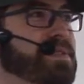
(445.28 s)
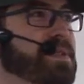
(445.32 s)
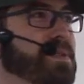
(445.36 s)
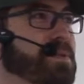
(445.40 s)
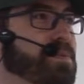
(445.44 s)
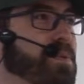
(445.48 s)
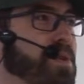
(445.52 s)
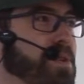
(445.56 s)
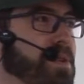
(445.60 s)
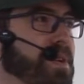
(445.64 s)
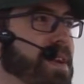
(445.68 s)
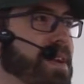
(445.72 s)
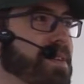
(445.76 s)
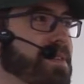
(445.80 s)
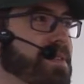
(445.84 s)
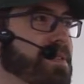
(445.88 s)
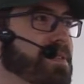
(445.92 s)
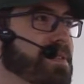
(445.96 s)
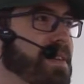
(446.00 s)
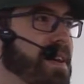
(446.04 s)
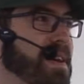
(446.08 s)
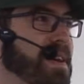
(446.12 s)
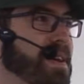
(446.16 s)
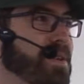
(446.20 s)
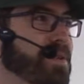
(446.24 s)
don't worry,
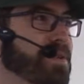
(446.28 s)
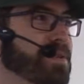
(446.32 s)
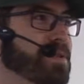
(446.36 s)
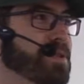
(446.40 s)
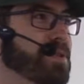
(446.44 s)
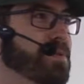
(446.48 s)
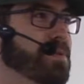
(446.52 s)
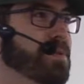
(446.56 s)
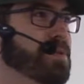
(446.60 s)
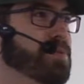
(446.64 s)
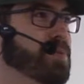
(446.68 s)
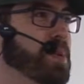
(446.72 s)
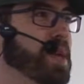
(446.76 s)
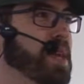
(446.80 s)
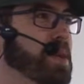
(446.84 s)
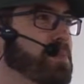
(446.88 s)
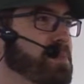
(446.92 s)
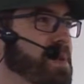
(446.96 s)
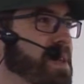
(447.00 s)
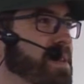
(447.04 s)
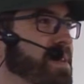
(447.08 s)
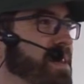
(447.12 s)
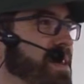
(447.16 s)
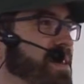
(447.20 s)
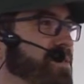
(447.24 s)
because I also use
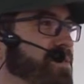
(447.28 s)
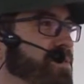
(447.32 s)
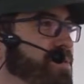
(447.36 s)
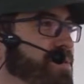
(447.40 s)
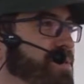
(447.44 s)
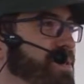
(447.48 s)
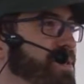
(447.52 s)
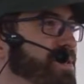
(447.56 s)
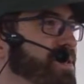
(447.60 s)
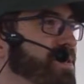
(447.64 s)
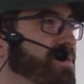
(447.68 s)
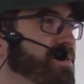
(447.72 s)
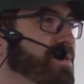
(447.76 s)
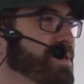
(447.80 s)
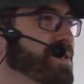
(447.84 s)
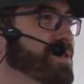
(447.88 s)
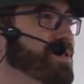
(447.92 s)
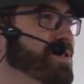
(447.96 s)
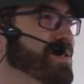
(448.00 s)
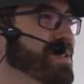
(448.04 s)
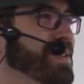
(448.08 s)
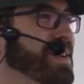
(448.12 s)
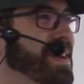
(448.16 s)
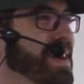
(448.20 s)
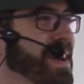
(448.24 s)
Wikipedia for this
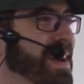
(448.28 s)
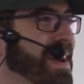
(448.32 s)
definition.